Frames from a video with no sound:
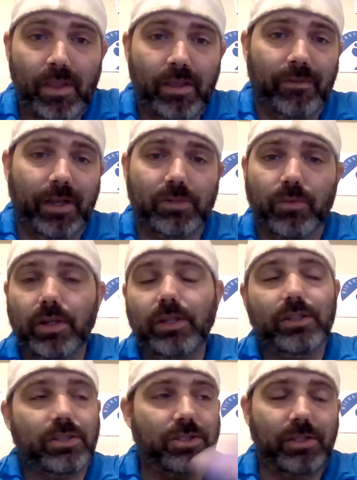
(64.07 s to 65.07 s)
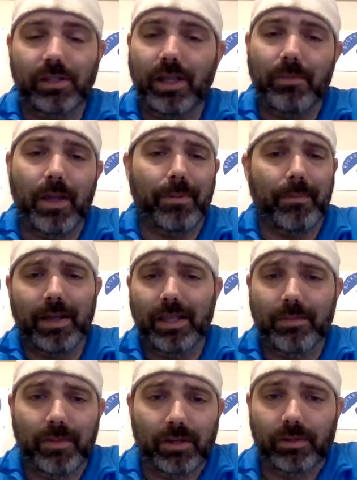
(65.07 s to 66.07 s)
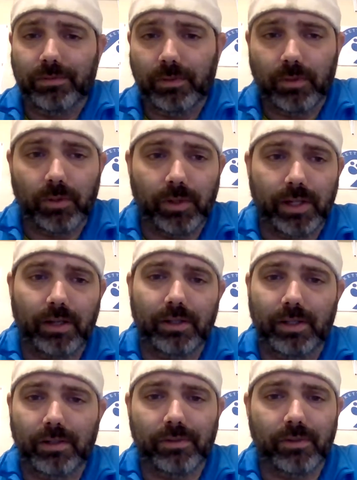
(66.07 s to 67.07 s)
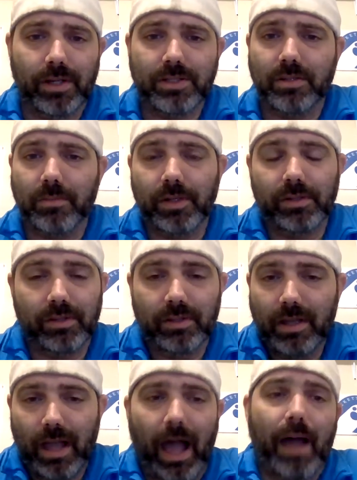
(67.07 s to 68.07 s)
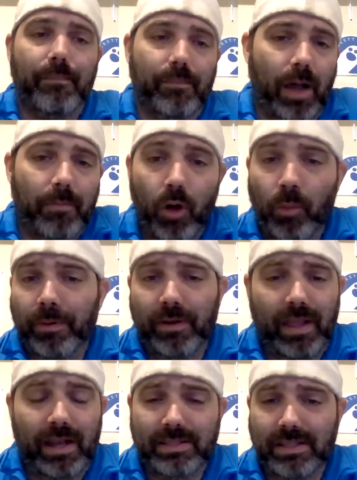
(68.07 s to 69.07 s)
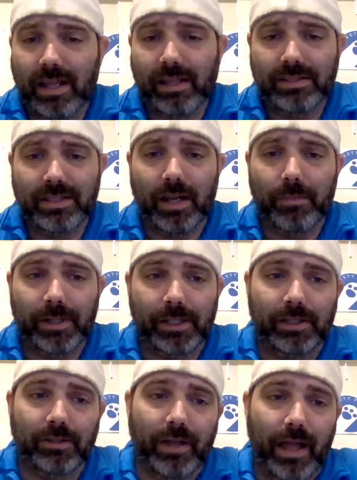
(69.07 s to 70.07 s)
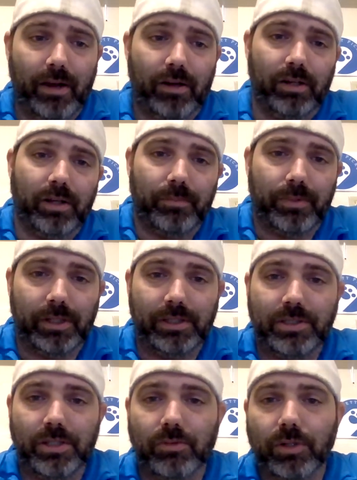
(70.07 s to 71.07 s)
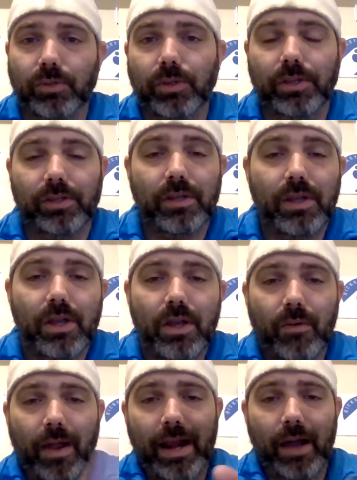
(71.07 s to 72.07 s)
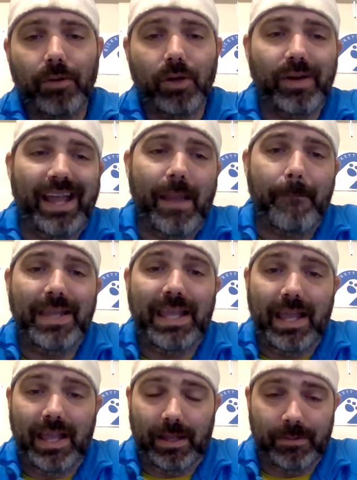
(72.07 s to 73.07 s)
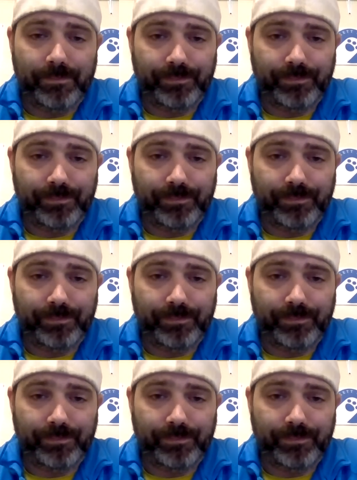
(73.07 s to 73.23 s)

If you guys want, you can hit me up on my email if you want to work out a deal for the rest of the month. I'm I'm open to that. It's not it's not a big deal at all. I'm pretty easy to work with. Right now, we're going NBA.